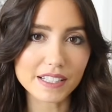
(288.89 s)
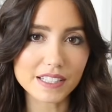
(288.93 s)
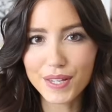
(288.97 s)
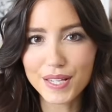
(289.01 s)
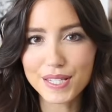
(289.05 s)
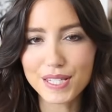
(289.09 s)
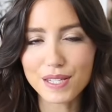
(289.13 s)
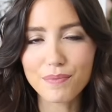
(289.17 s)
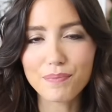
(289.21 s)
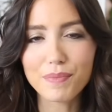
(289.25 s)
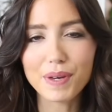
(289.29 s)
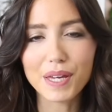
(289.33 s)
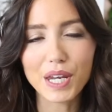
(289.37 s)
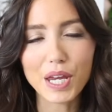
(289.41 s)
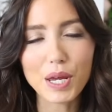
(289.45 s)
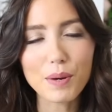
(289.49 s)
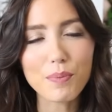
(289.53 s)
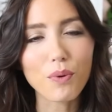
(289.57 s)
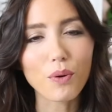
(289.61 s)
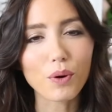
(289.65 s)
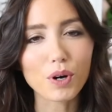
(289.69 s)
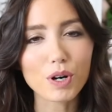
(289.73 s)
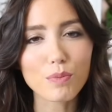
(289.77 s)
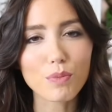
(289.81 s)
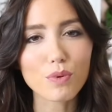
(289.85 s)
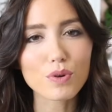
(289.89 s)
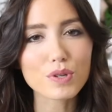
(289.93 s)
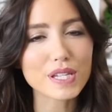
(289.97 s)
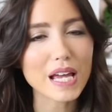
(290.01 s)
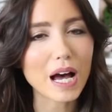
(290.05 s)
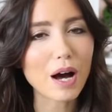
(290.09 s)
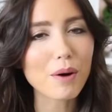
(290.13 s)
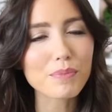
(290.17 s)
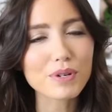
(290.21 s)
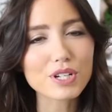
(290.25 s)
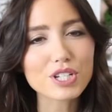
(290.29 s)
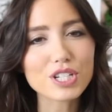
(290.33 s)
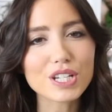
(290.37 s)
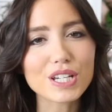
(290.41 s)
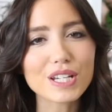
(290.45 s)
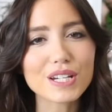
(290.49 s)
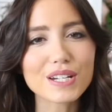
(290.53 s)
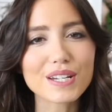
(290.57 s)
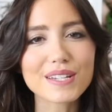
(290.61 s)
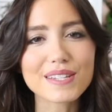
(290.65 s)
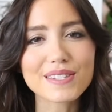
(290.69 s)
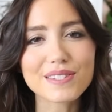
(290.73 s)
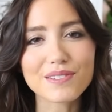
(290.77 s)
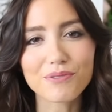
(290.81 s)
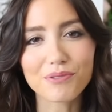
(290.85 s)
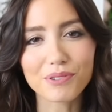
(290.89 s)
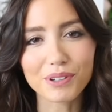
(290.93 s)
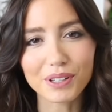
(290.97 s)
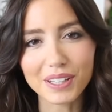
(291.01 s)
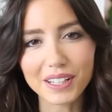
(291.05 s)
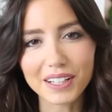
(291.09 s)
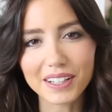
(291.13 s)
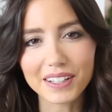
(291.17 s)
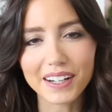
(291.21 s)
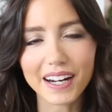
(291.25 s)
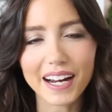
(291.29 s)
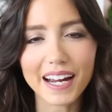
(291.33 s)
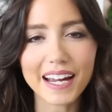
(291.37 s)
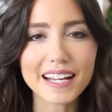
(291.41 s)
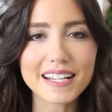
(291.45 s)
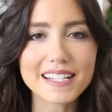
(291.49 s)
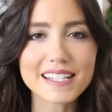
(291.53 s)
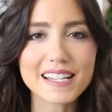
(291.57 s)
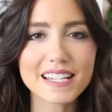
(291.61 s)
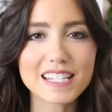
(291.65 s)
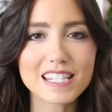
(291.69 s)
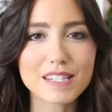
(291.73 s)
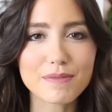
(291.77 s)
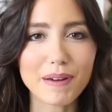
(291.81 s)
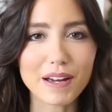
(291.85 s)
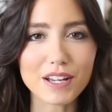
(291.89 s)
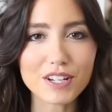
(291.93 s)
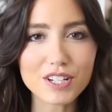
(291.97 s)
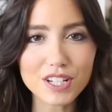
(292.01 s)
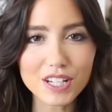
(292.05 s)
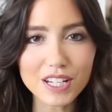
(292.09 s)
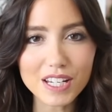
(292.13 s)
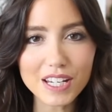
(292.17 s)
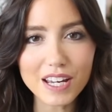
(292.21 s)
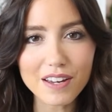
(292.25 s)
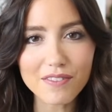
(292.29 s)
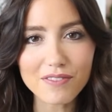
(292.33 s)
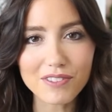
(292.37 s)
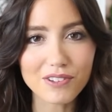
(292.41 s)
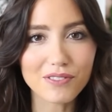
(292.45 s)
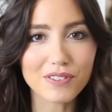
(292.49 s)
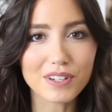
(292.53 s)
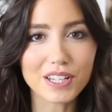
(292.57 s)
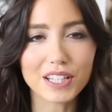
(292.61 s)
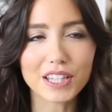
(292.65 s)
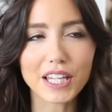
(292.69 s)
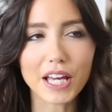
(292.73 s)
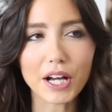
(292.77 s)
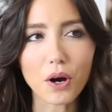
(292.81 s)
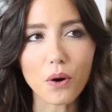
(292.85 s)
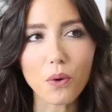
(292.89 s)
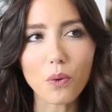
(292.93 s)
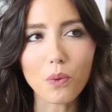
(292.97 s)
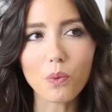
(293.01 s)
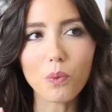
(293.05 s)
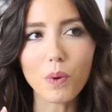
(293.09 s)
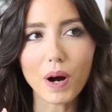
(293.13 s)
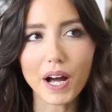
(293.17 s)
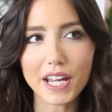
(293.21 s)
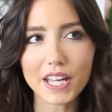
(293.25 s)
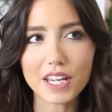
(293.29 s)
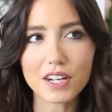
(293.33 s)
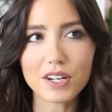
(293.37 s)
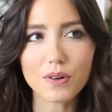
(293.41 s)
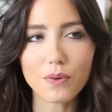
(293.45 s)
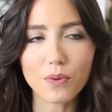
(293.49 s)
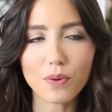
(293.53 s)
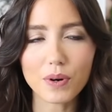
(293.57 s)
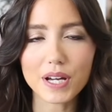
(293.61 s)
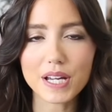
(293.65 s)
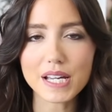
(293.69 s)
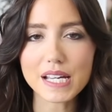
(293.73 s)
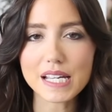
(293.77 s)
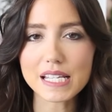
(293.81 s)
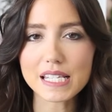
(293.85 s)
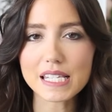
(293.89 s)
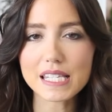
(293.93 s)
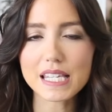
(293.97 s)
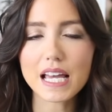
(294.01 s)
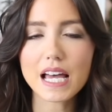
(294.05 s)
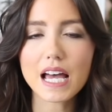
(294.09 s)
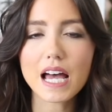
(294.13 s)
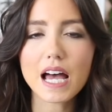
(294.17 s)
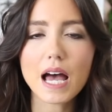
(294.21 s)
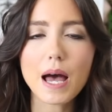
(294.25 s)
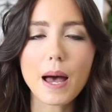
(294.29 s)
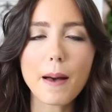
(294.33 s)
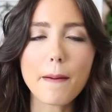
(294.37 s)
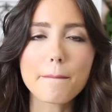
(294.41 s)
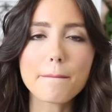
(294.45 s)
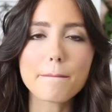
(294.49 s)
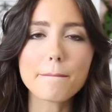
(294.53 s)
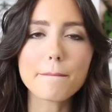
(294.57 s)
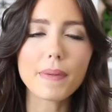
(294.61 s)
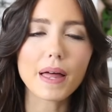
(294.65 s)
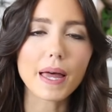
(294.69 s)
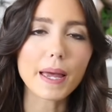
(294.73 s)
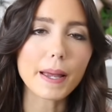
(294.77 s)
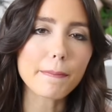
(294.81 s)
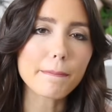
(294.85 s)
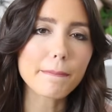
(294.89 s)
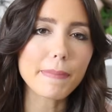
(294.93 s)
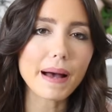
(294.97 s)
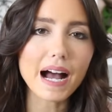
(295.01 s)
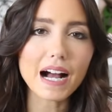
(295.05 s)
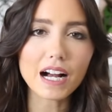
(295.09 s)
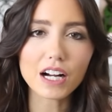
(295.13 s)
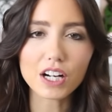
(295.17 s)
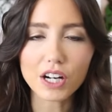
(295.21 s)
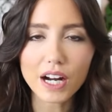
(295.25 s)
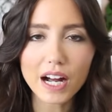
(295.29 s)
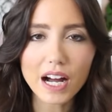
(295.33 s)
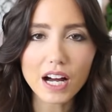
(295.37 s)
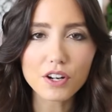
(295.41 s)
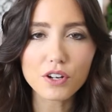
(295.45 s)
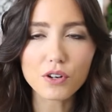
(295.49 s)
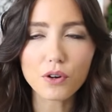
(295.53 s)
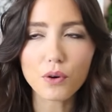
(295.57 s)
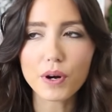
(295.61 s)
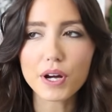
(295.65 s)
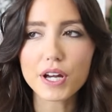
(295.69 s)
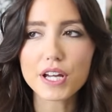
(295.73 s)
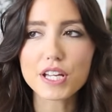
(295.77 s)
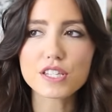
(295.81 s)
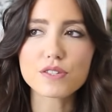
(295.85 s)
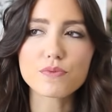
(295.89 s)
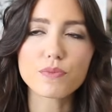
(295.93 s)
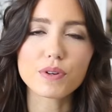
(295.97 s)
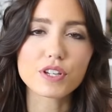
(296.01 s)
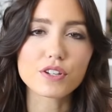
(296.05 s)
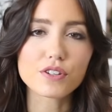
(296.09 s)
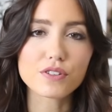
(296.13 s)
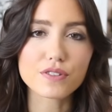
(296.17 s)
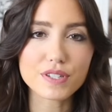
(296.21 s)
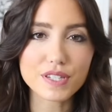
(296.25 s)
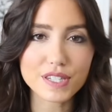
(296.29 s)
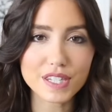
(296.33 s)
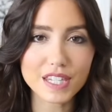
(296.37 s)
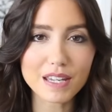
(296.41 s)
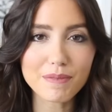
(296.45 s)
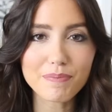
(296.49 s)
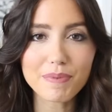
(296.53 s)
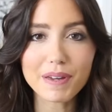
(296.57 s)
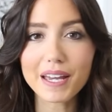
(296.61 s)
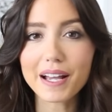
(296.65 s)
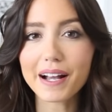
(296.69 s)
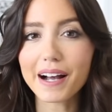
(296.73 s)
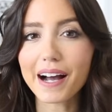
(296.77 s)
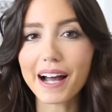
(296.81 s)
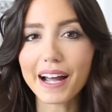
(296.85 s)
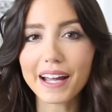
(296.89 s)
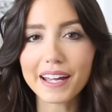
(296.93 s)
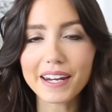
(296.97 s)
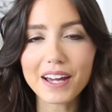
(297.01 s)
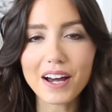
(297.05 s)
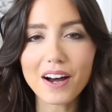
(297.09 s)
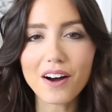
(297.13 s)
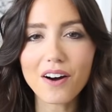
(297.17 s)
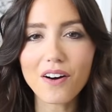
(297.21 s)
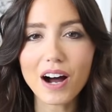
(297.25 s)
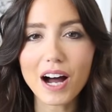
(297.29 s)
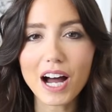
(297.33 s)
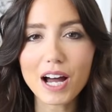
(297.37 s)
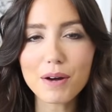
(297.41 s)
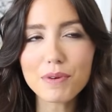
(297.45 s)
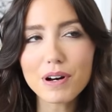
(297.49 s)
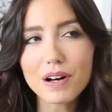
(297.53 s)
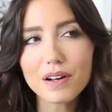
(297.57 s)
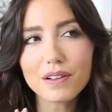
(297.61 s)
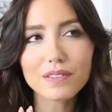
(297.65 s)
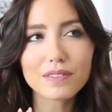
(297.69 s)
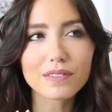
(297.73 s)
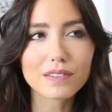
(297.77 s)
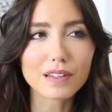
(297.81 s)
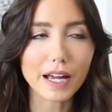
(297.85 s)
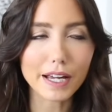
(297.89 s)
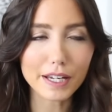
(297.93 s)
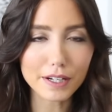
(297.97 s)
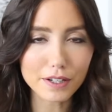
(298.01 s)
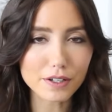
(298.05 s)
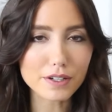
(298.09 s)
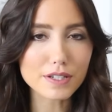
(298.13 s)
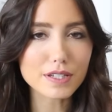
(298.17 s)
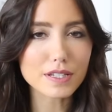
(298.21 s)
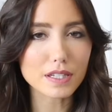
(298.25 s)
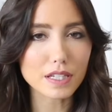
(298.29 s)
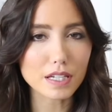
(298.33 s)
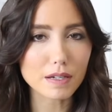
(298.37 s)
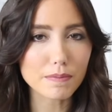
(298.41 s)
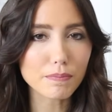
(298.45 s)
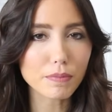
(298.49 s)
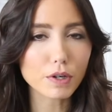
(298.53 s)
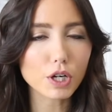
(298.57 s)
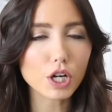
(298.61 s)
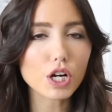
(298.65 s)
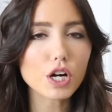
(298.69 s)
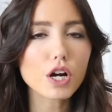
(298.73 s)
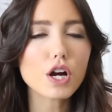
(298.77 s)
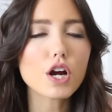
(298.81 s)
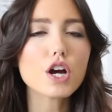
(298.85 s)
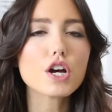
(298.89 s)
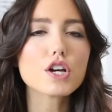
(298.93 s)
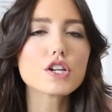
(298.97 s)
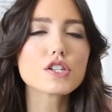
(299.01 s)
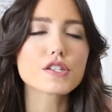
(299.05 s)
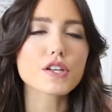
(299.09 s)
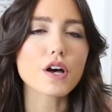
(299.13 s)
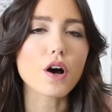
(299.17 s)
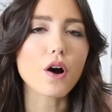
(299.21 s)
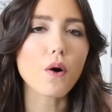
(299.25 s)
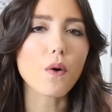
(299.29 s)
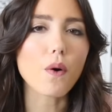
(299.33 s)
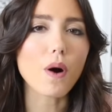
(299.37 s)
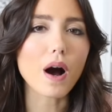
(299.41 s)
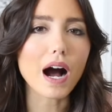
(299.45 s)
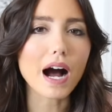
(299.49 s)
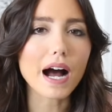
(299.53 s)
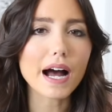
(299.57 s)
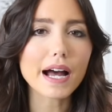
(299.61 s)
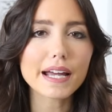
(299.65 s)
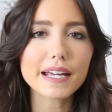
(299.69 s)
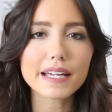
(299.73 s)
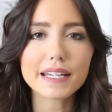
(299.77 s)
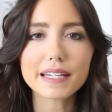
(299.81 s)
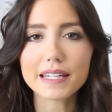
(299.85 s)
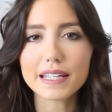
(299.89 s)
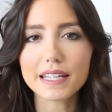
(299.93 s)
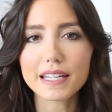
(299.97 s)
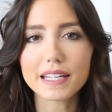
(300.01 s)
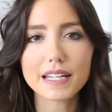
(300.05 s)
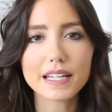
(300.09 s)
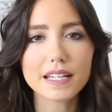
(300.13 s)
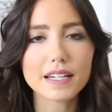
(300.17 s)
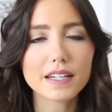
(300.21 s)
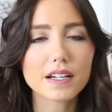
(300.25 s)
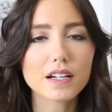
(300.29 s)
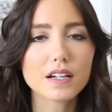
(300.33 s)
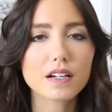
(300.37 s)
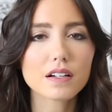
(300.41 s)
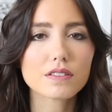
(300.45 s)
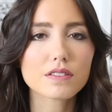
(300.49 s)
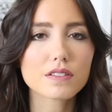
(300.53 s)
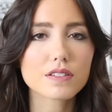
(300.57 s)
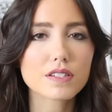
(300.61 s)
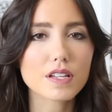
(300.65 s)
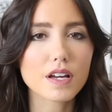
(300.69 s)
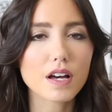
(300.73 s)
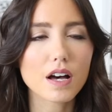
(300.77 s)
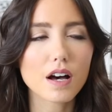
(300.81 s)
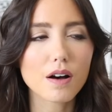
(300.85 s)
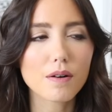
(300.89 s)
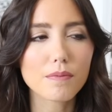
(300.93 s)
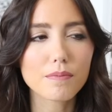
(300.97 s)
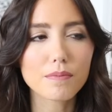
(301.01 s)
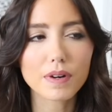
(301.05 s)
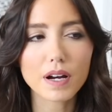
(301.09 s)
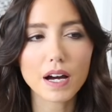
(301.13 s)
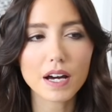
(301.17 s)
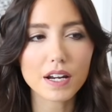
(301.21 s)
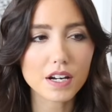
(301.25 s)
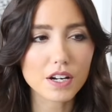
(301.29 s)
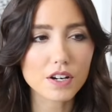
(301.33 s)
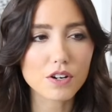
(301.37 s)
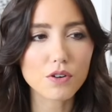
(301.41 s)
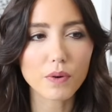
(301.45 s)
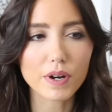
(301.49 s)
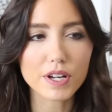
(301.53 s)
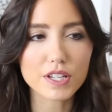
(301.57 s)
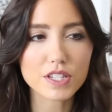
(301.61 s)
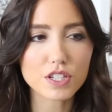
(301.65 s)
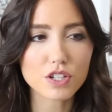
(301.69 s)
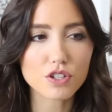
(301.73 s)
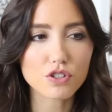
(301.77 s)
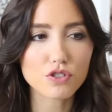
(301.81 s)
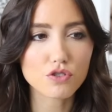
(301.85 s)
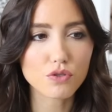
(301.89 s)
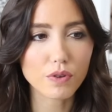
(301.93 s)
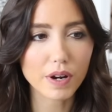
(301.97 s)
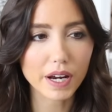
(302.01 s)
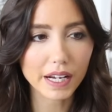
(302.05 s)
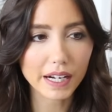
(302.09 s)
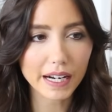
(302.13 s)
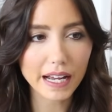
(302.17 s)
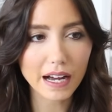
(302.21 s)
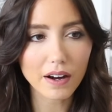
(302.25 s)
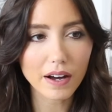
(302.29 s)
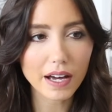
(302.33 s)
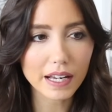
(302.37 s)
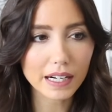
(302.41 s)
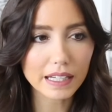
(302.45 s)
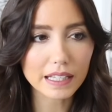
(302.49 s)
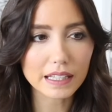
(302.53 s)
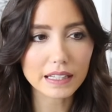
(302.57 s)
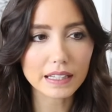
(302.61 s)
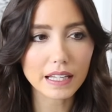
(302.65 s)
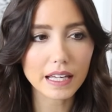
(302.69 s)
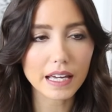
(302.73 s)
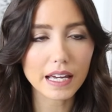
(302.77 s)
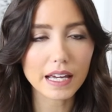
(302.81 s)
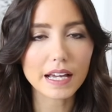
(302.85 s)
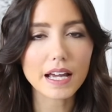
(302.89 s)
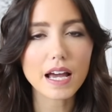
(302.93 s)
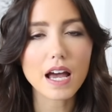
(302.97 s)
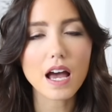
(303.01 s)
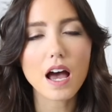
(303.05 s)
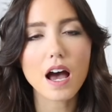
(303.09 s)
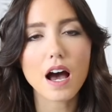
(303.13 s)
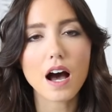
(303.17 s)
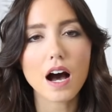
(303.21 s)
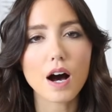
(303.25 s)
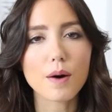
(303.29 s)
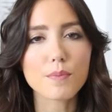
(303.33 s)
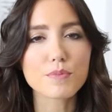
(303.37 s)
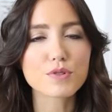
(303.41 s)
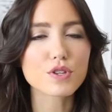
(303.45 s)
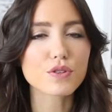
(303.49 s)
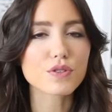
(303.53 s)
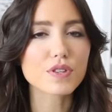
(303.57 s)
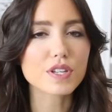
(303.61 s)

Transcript: This mini portable sound machine is really great, especially if you need like a white noise like background noise when you're sleeping. I know I'm a lighter sleeper, so I need some kind of noise to drain out anything. Um, so